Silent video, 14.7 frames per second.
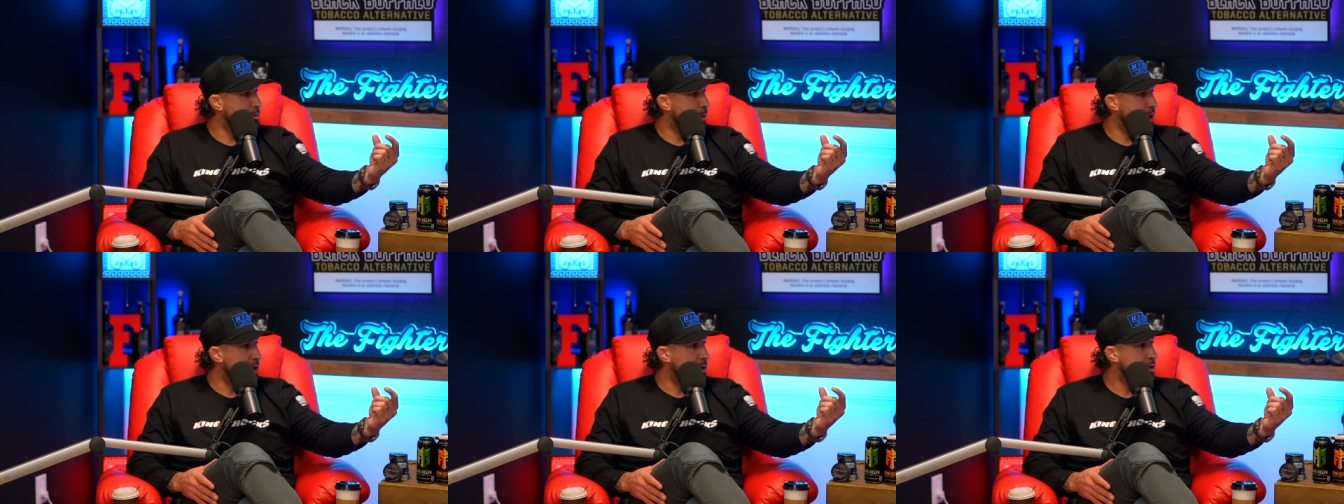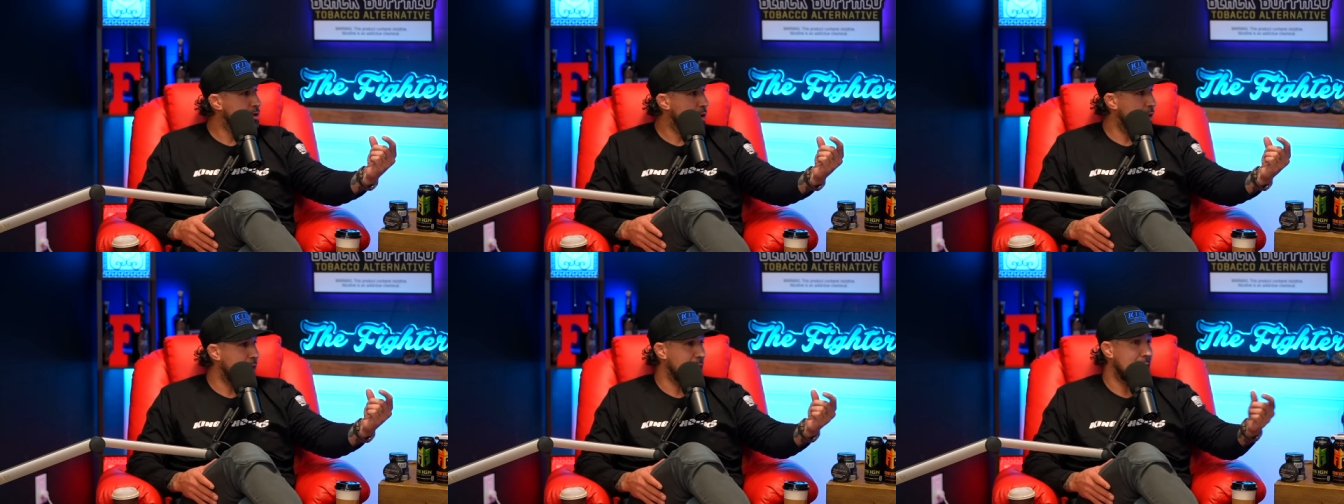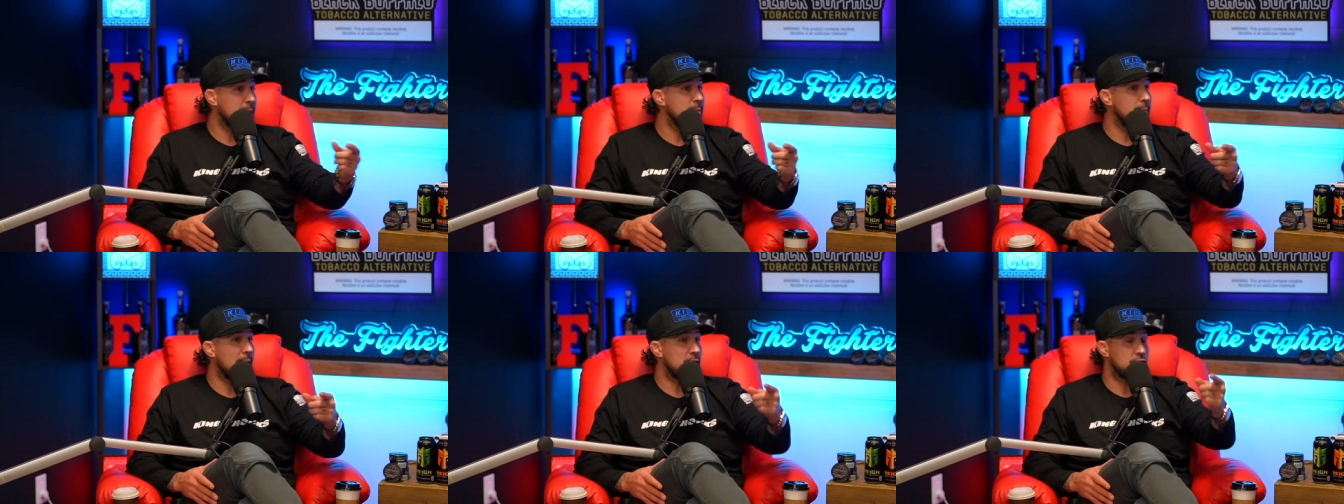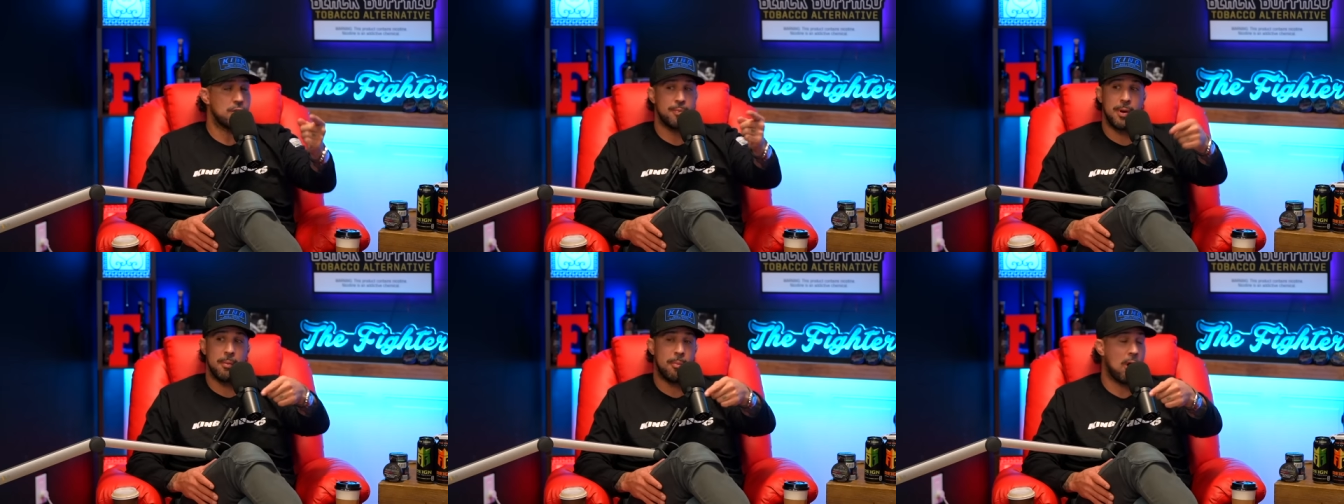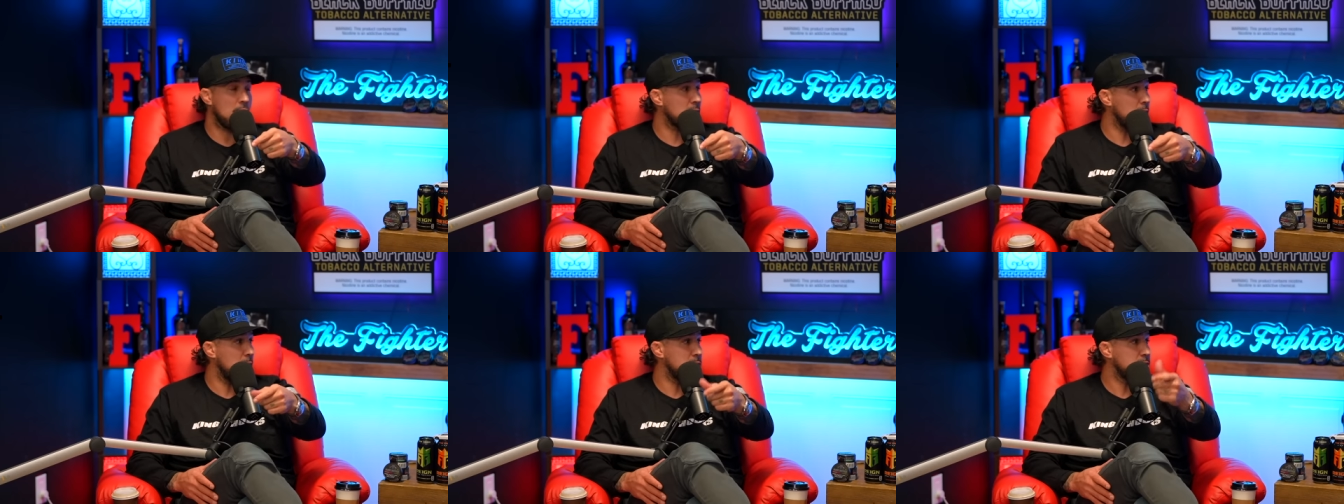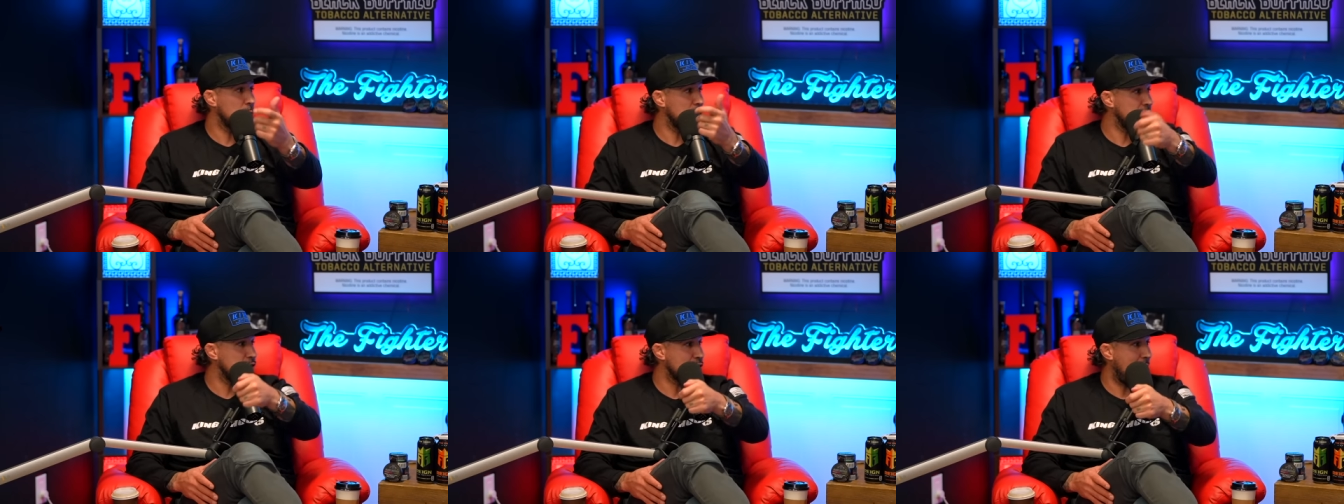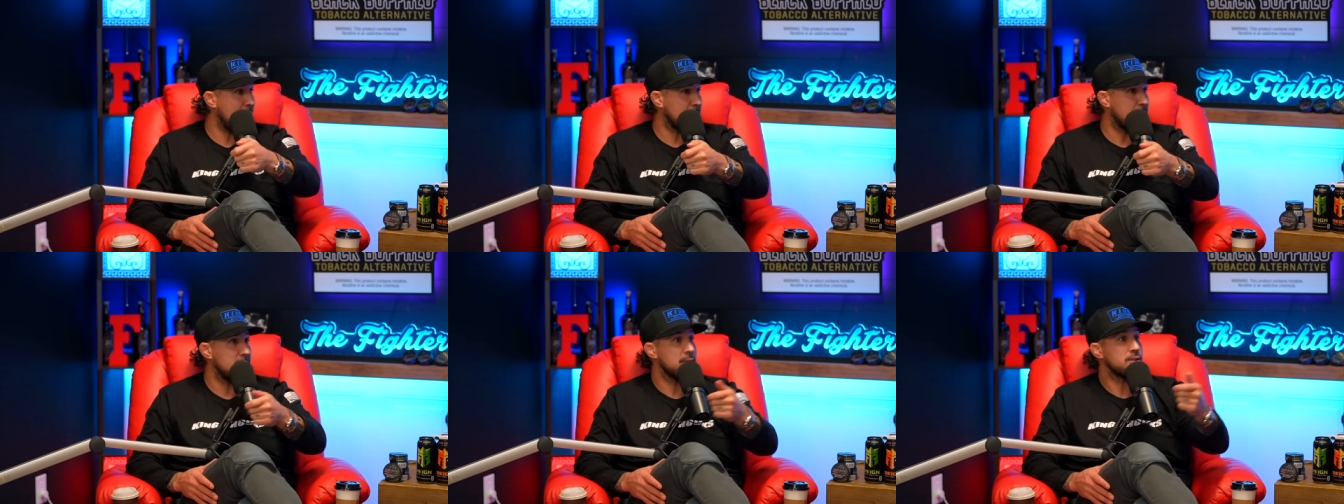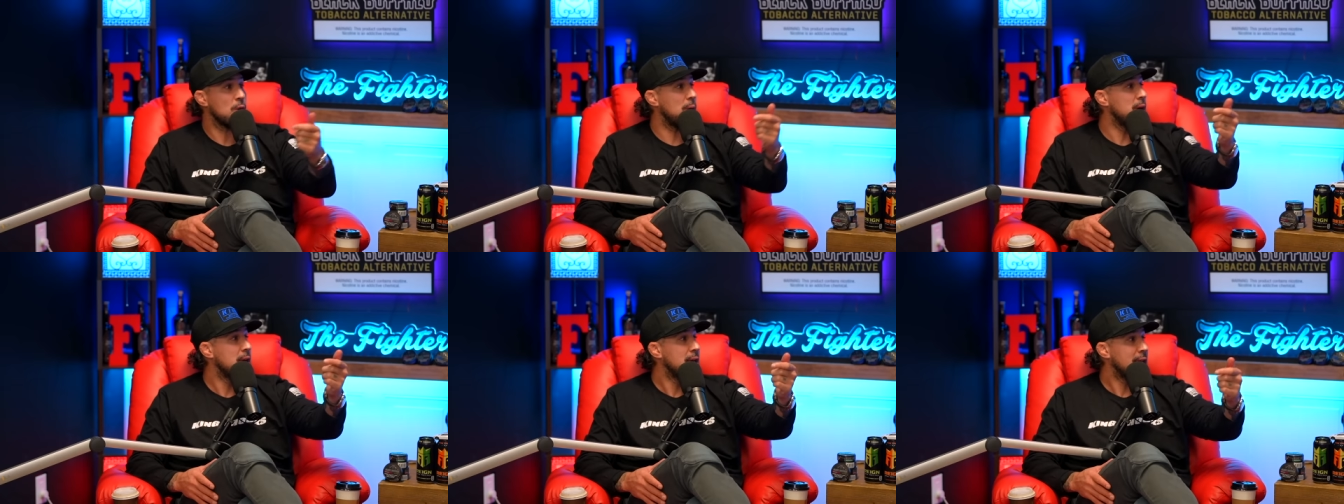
be so, so, they're like make sure you put barcodes so we can track it. I don't so understand what